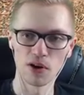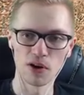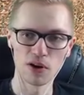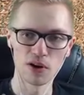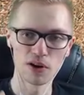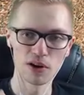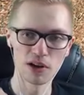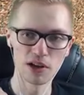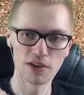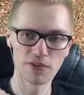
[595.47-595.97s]

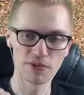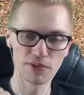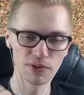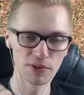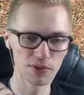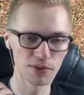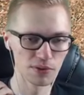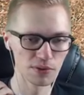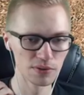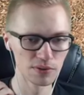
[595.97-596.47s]
Or if
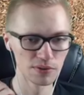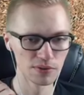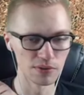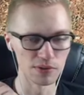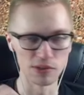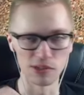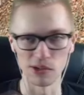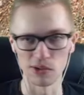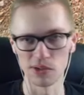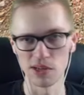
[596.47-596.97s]
you
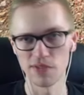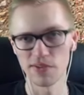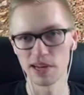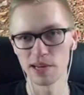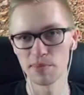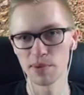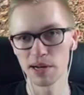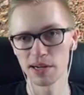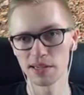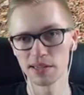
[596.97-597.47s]
don't have
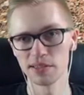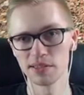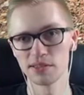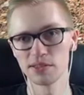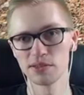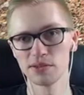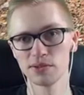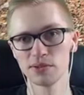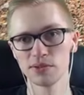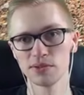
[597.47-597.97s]
anybody
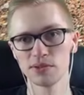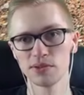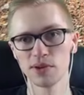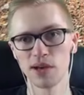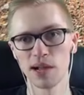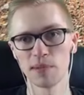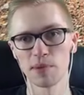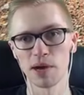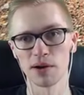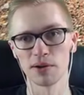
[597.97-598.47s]
to
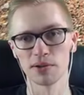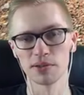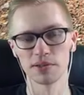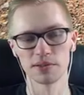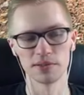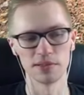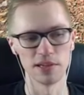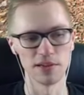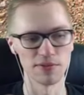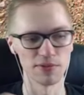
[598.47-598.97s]
help out,
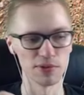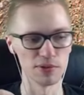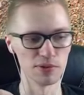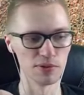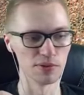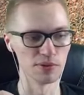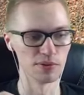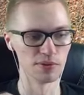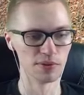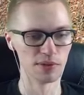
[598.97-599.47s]
if
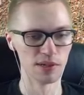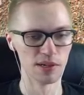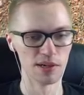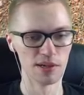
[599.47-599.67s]
you